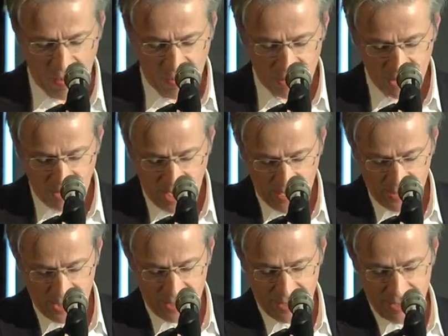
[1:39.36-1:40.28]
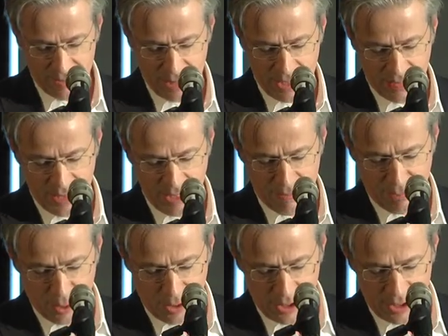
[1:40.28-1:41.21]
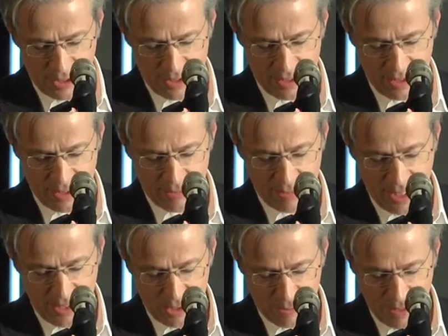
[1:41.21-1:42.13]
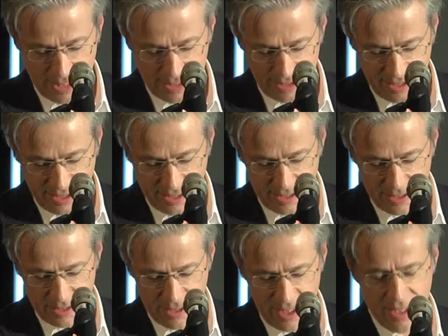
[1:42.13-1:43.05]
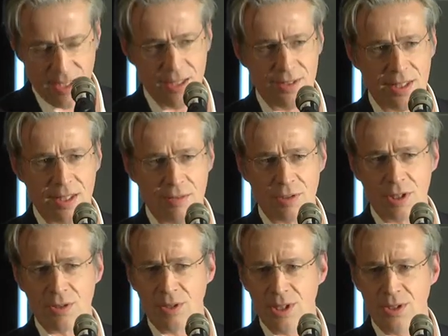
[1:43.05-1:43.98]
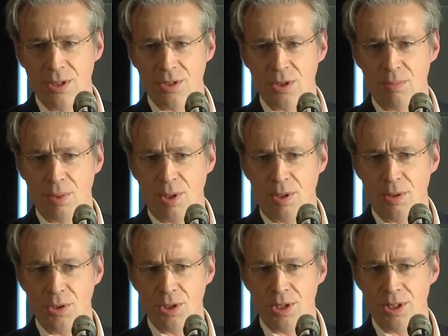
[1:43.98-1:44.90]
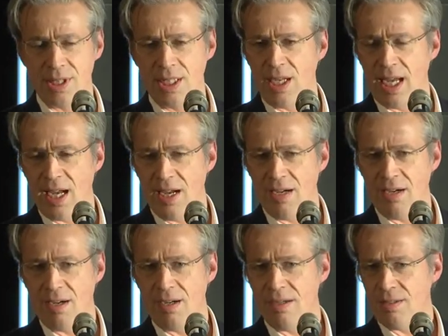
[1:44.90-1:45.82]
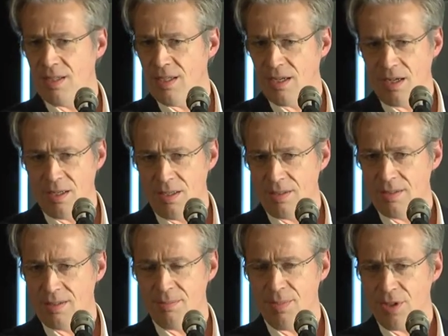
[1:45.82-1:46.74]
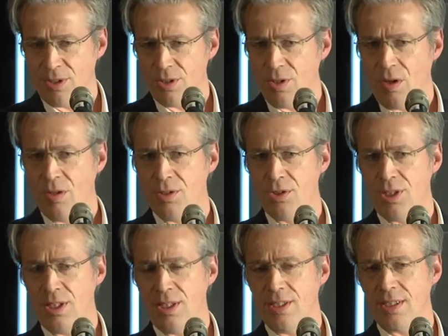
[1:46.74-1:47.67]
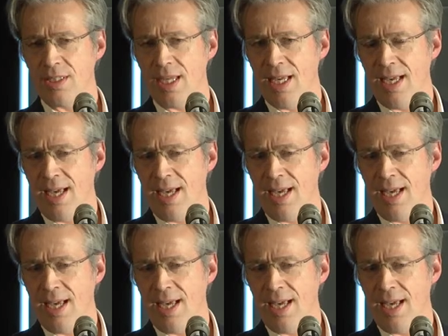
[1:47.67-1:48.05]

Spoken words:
also other important aspects are the different research approaches and methodologies.